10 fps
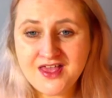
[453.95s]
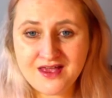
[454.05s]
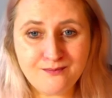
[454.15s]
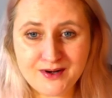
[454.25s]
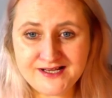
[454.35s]

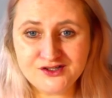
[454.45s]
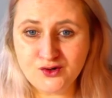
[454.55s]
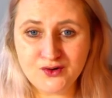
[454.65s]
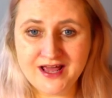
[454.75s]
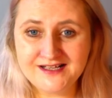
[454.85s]
then please
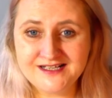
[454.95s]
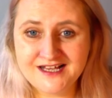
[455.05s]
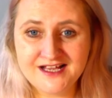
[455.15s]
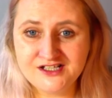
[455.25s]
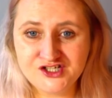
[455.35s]
don't
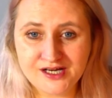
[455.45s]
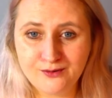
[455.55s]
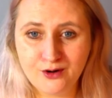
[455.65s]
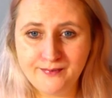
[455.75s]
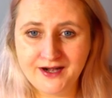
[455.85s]
hesitate to
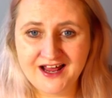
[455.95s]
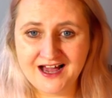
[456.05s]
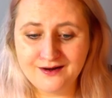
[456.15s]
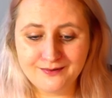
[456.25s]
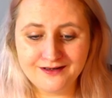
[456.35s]
shout up, and
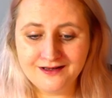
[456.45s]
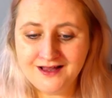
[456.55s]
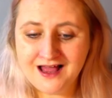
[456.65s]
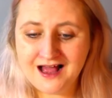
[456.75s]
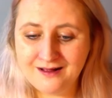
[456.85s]
I will
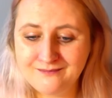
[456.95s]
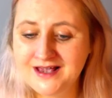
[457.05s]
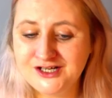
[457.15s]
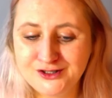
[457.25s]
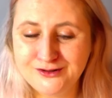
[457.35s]

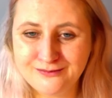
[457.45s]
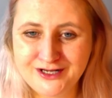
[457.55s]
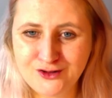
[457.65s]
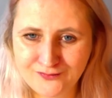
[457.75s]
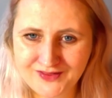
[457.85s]
make sure that we
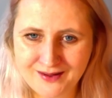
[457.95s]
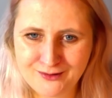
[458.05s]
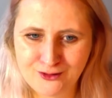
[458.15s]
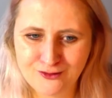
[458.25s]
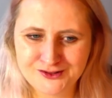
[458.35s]
cover them
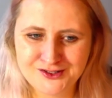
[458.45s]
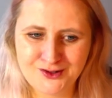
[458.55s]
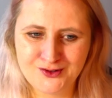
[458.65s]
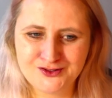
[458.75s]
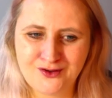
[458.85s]
across the
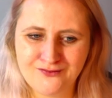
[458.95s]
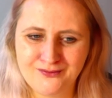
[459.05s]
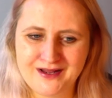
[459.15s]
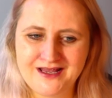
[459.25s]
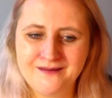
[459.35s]
course of the
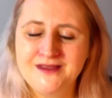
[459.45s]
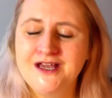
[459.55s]
week.